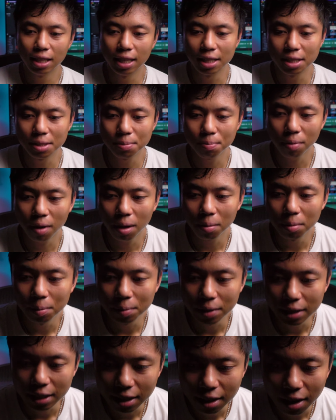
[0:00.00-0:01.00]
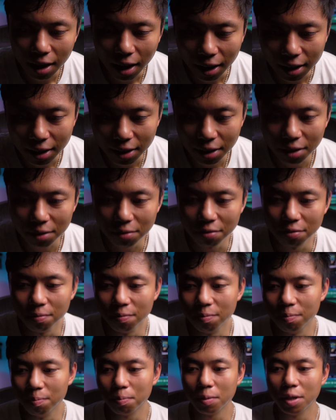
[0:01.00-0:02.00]
It's probably not a
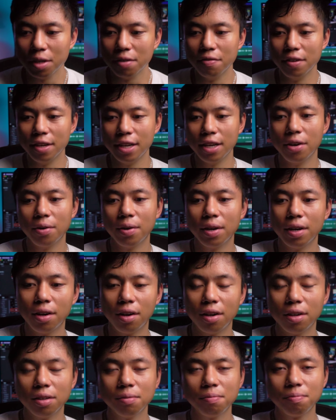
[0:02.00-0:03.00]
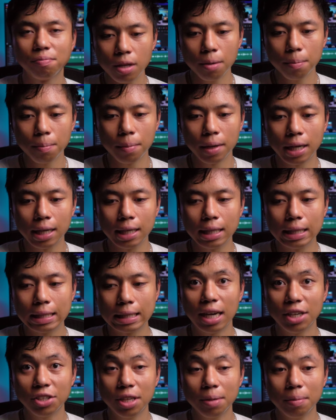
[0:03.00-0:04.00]
good video at all, but
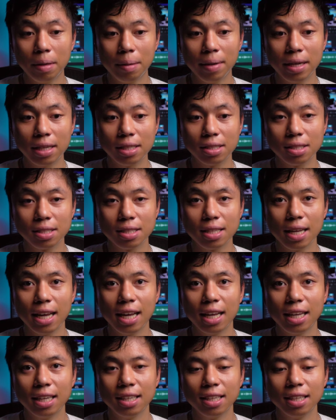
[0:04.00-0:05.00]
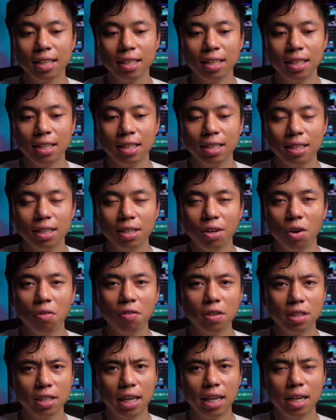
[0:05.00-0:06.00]
I tried my best, and
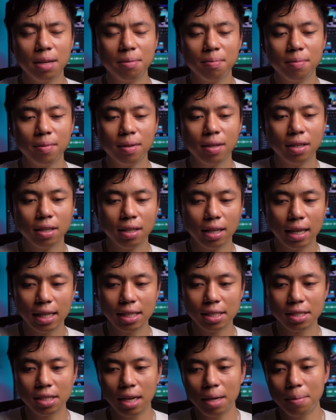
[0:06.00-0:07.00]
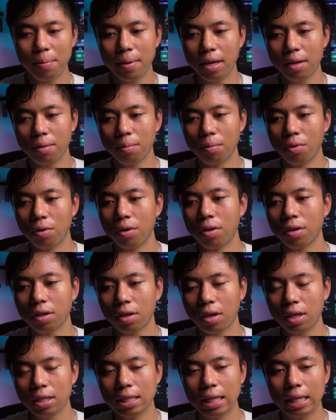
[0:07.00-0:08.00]
over time, as I make more
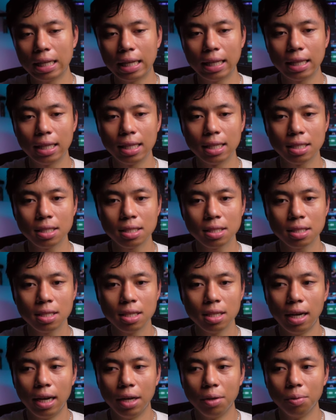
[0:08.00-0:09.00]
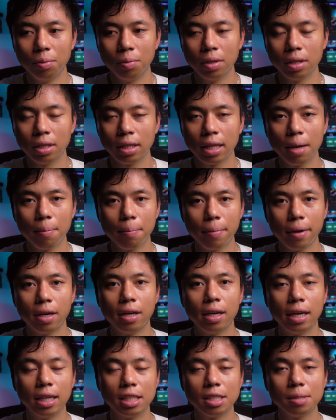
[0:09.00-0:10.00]
content like this, I will get
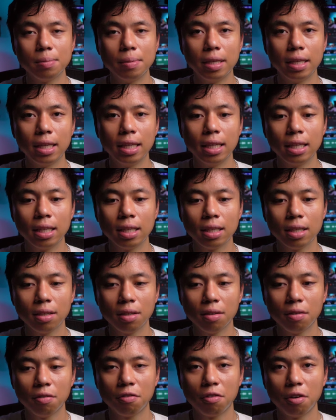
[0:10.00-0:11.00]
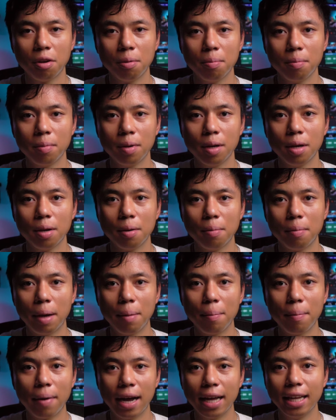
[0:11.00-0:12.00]
better at speaking from my
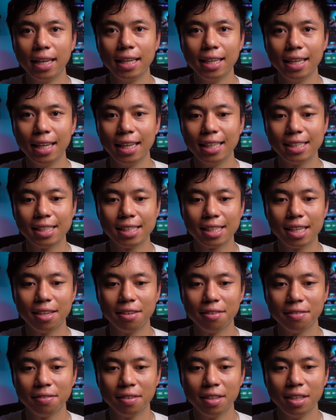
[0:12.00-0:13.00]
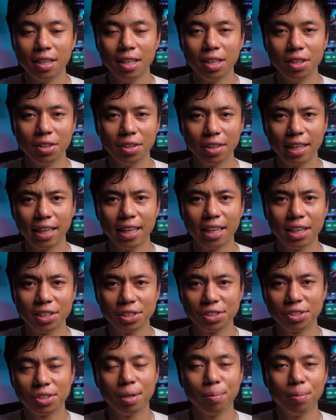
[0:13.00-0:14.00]
mind instead of looking at a
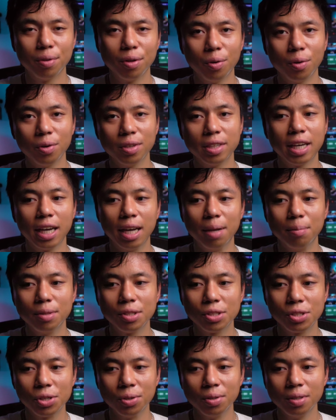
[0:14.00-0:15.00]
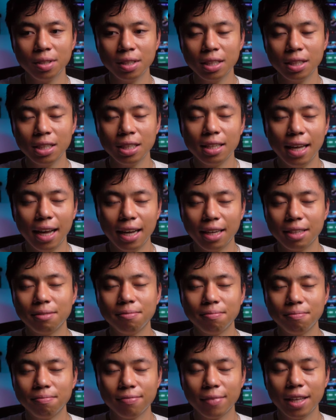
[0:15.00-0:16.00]
script the whole time. So yeah,
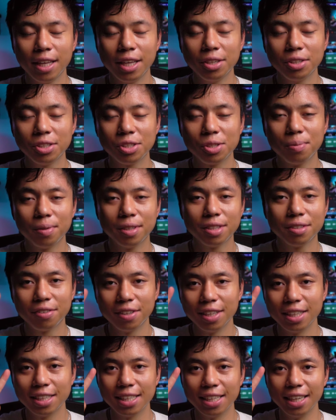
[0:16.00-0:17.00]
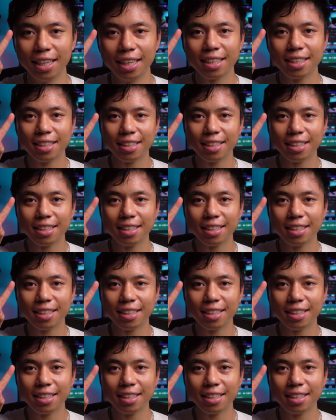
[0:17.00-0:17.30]
thank you so much for listening.